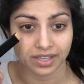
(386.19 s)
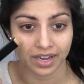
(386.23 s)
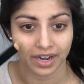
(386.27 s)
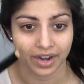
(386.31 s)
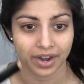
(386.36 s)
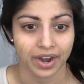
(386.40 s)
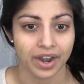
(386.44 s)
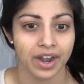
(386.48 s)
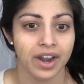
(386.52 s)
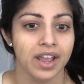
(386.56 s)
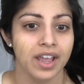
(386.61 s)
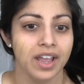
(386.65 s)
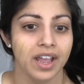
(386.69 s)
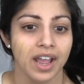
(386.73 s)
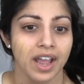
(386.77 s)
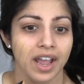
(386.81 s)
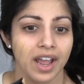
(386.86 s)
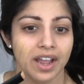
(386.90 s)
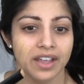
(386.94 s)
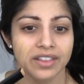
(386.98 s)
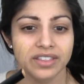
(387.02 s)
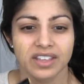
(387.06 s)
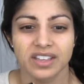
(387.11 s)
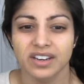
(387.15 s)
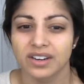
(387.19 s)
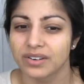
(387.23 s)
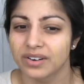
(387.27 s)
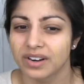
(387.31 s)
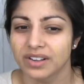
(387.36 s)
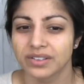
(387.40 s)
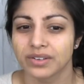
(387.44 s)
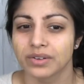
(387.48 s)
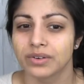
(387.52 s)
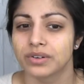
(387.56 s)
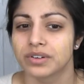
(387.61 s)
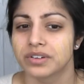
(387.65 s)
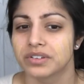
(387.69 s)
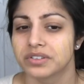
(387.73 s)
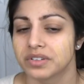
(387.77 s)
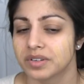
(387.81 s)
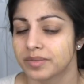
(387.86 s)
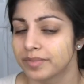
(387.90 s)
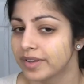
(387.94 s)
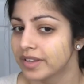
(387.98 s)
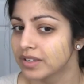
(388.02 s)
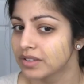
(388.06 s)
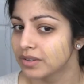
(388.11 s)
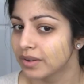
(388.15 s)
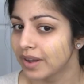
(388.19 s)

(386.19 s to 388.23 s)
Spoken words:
there and then around the corners of the mouth.